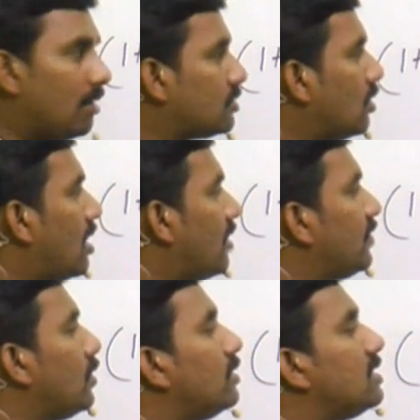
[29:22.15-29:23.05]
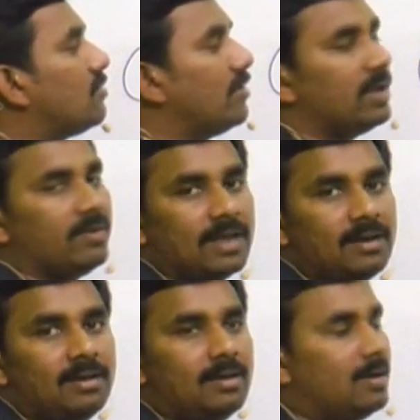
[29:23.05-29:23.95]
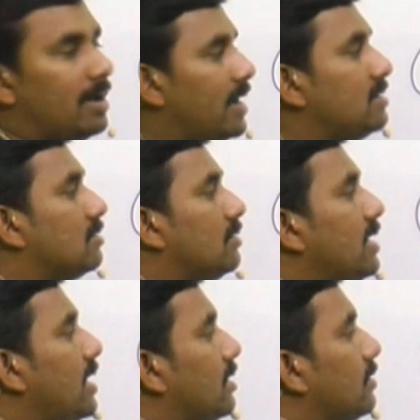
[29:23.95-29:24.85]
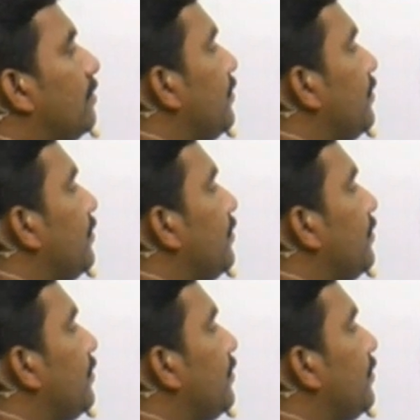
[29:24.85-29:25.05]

So all of you know this one very well. Hence here,